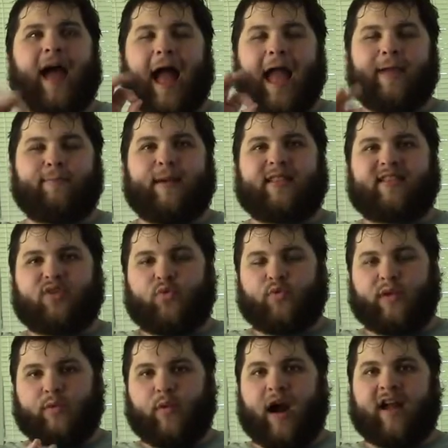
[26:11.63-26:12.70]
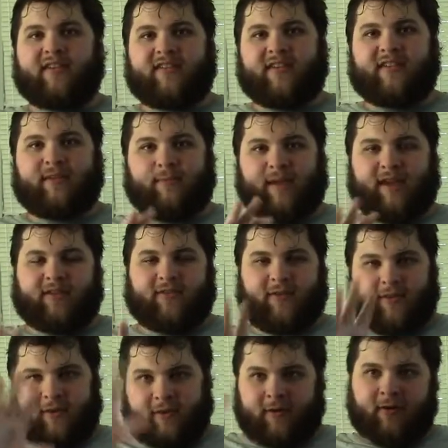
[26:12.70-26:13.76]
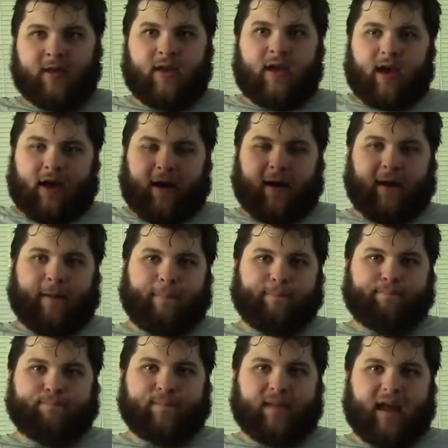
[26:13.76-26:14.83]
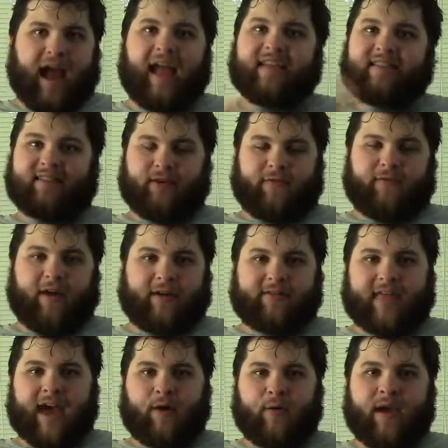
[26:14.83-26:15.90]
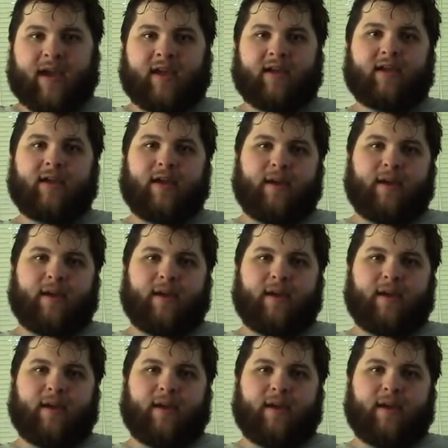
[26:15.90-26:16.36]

I meant to rewatch it to make sure um, I still felt that way,